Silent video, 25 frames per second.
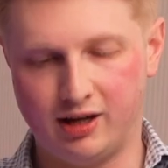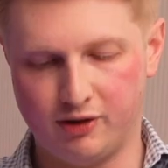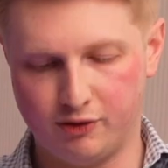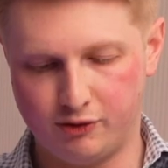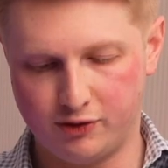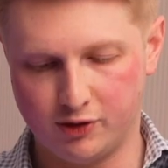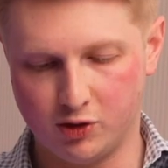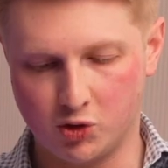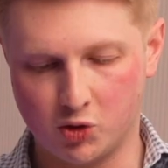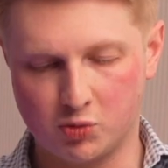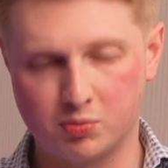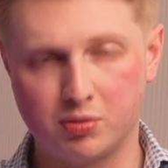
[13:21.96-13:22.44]
it
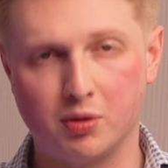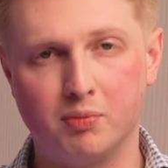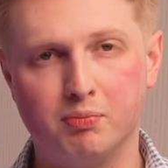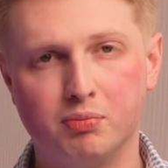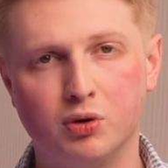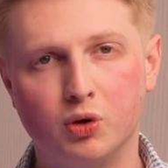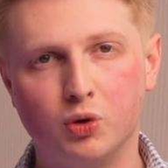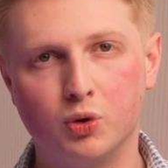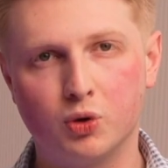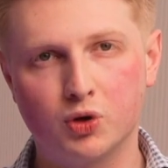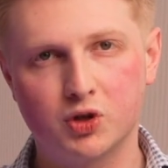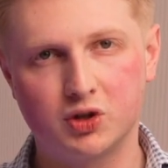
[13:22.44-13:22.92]
feels
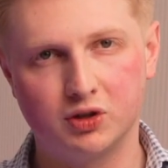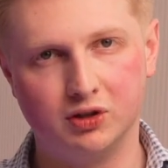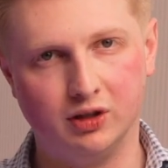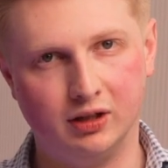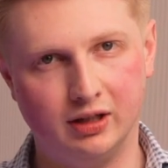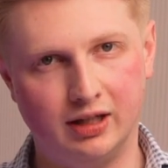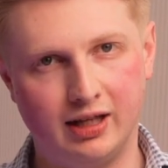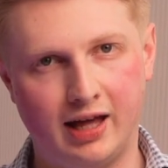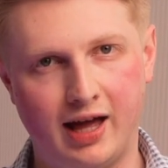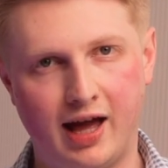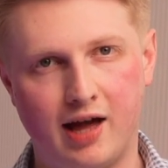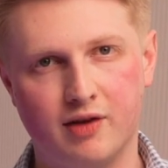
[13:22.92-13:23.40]

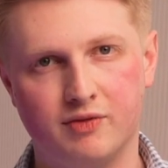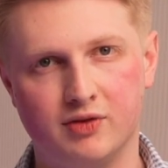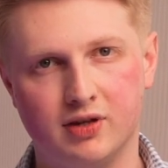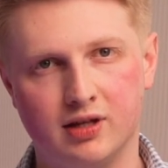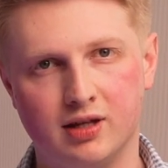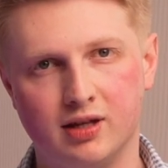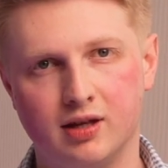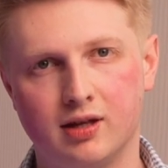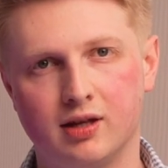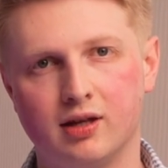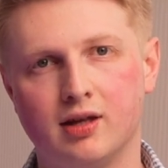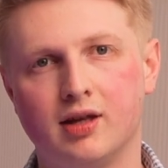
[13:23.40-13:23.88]
proportionately
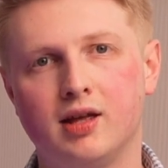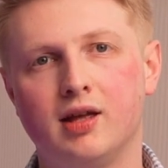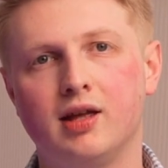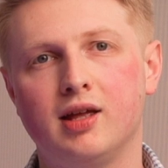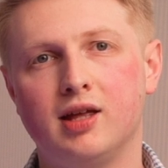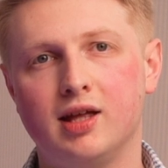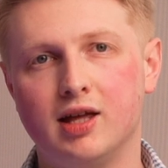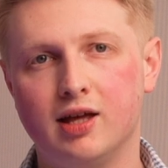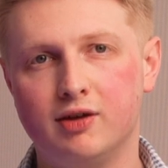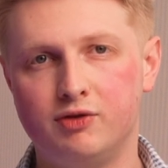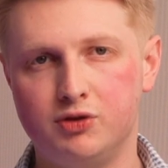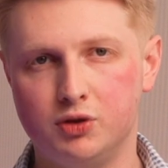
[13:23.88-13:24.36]
heavy.
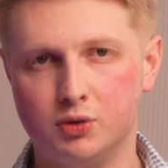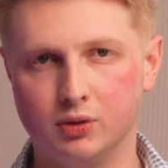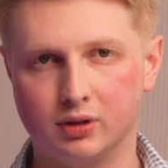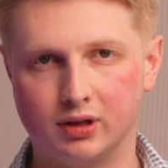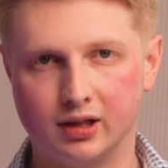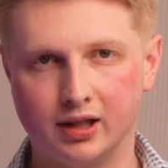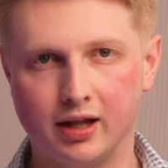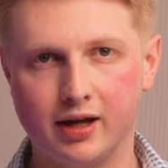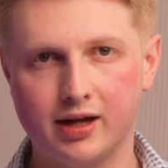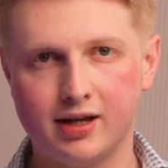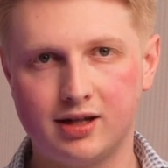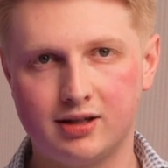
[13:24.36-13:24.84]
If you would
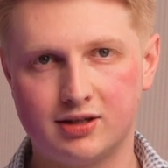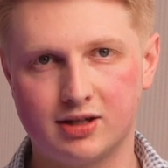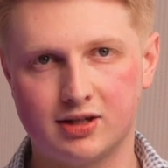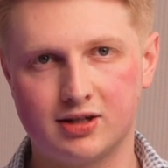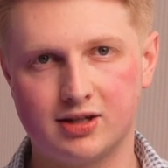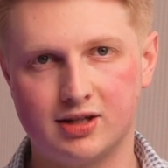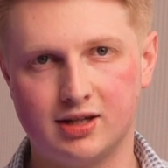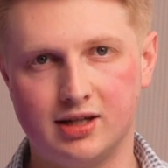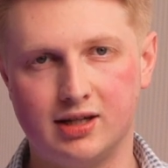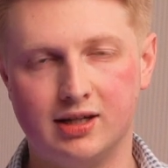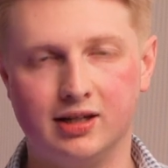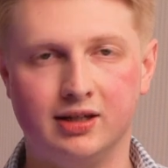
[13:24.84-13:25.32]
like to
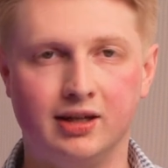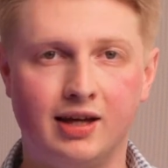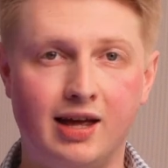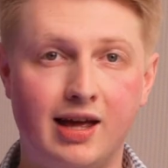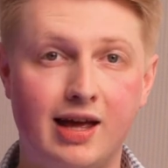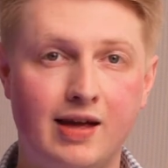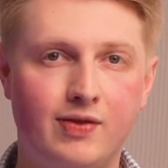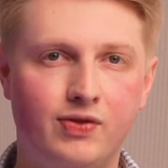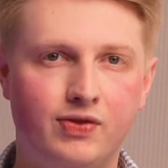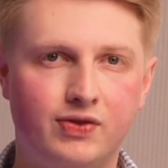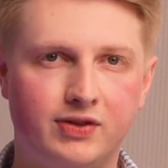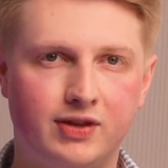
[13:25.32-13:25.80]
see an
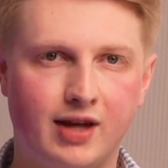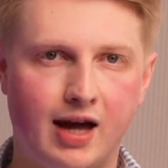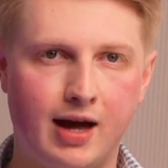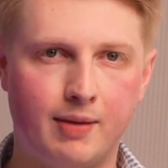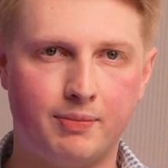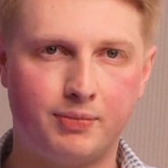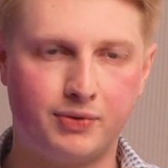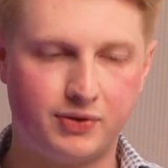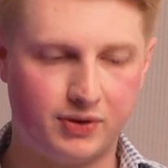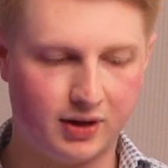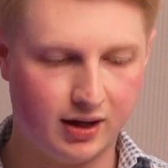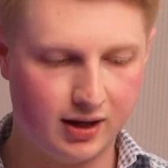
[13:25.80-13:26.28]

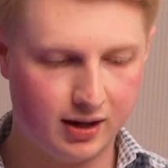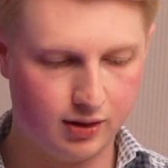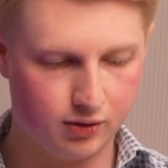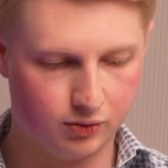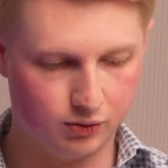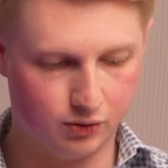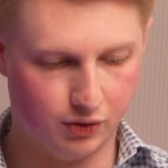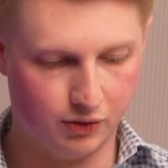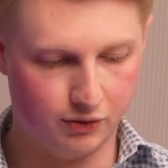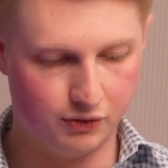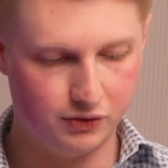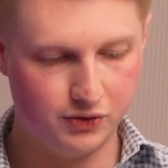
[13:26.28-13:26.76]
in-depth
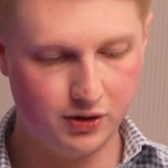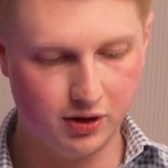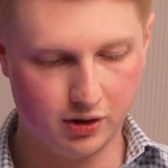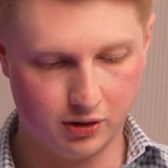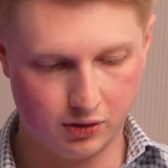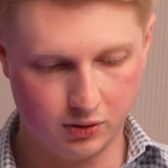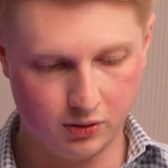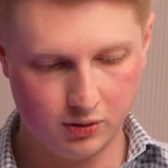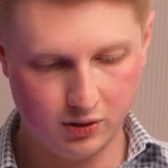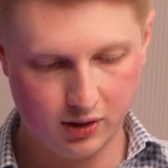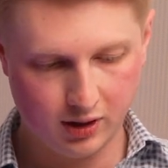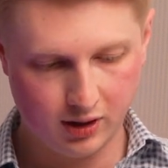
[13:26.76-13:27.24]

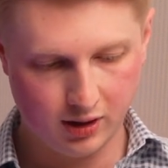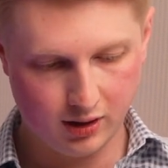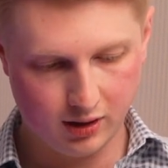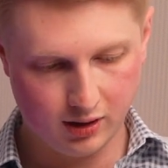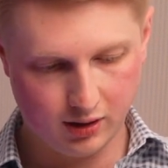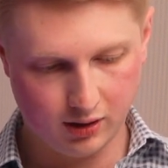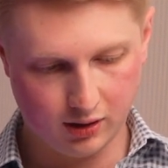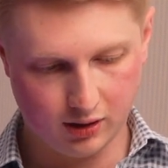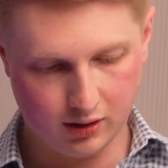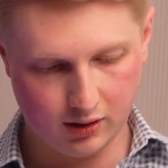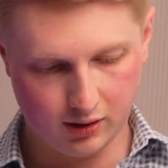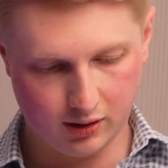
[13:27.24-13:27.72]
review
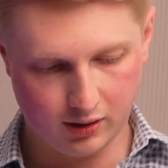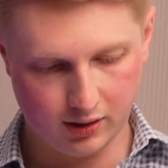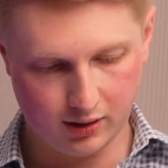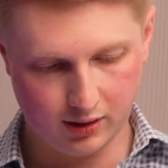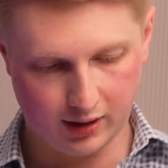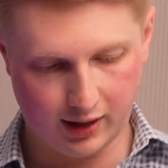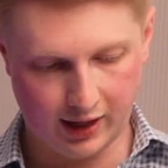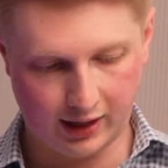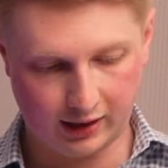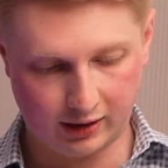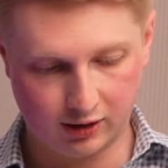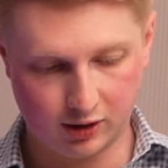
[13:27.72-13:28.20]

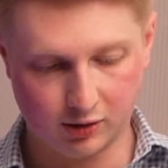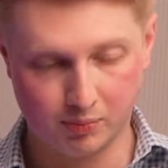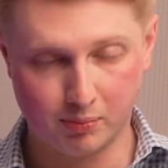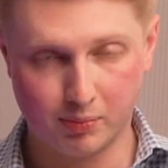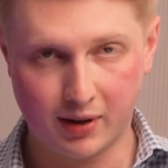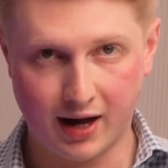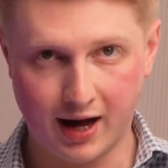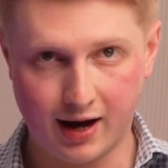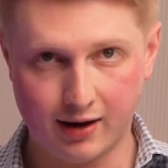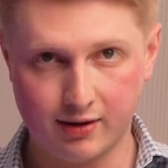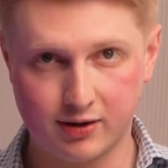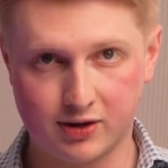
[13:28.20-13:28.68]
and
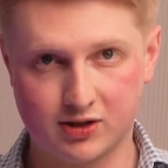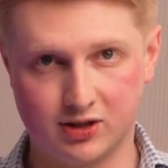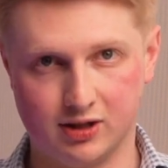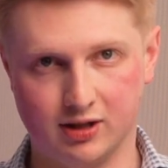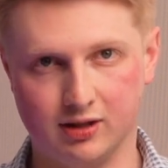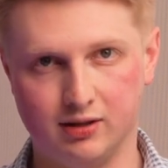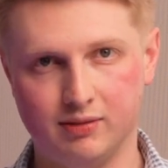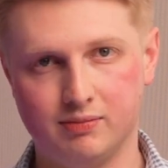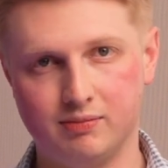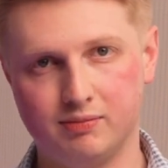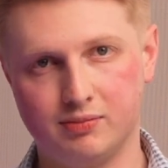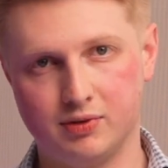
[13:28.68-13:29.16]

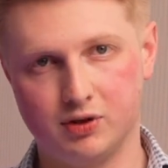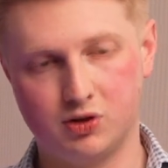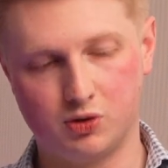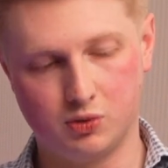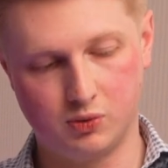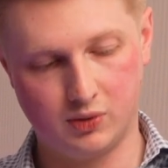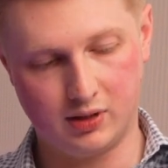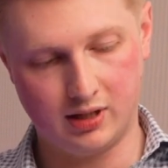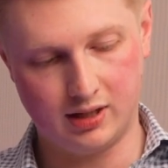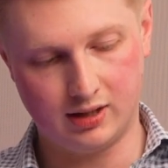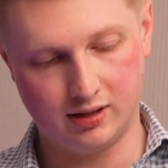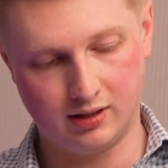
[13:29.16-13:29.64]
comparison
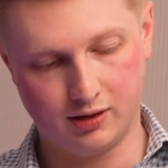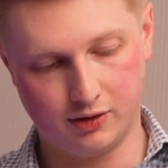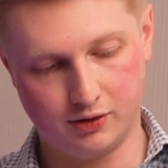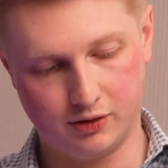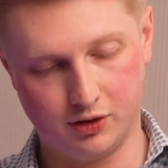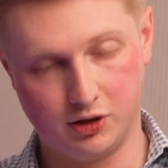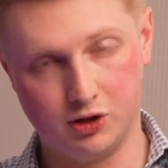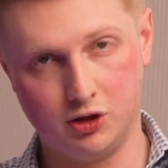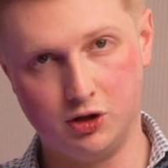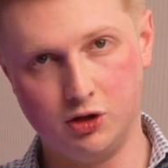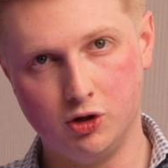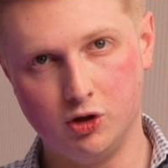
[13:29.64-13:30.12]
between
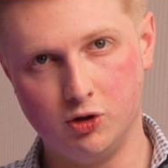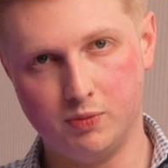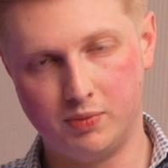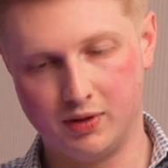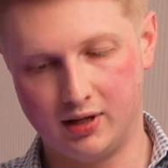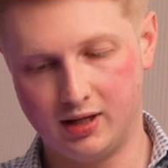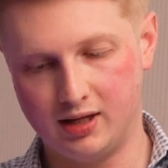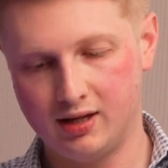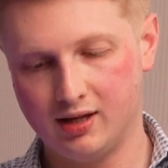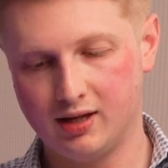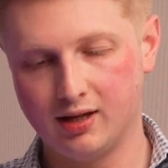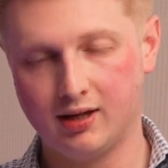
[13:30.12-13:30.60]
the
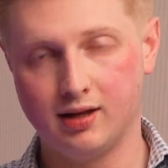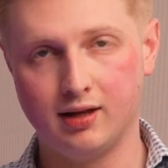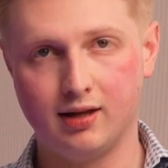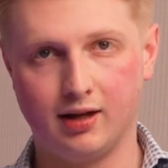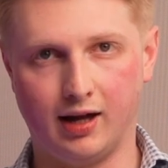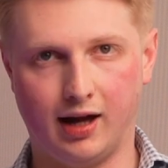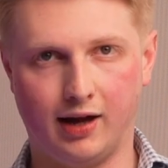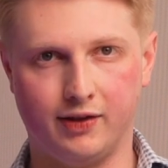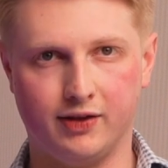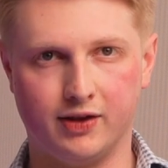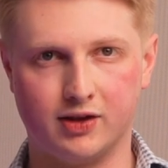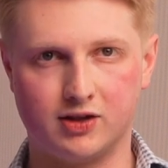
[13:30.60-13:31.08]
Yubii
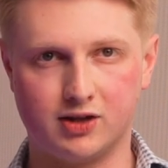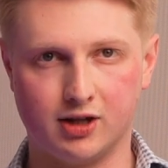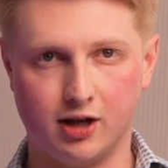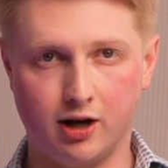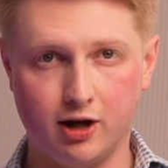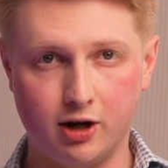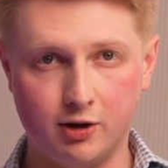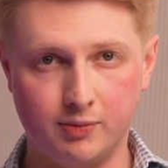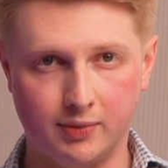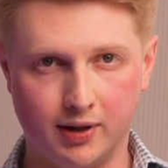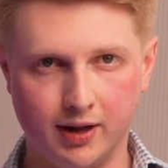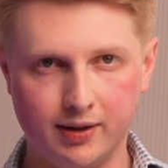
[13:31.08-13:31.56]
and the
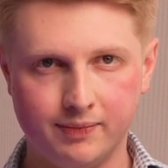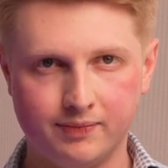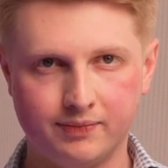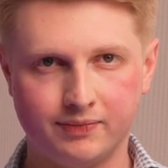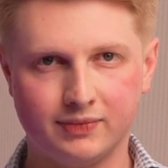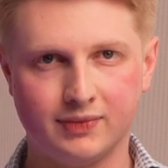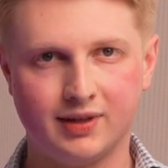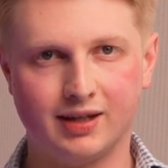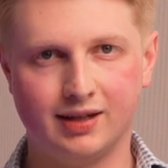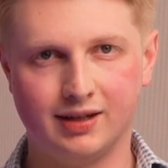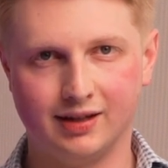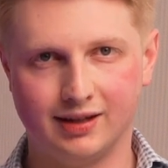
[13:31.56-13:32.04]
Tahoma,
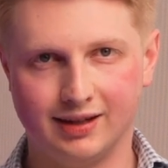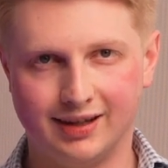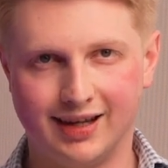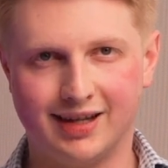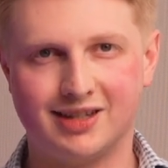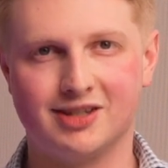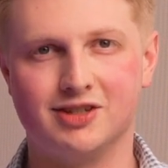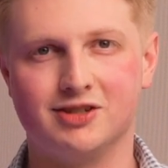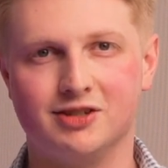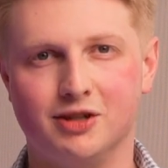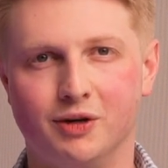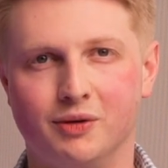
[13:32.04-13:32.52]

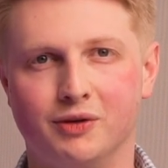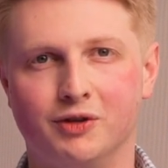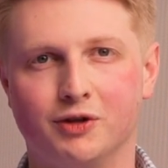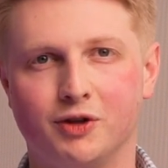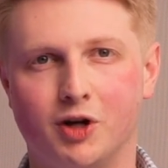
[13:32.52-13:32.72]
let us know in the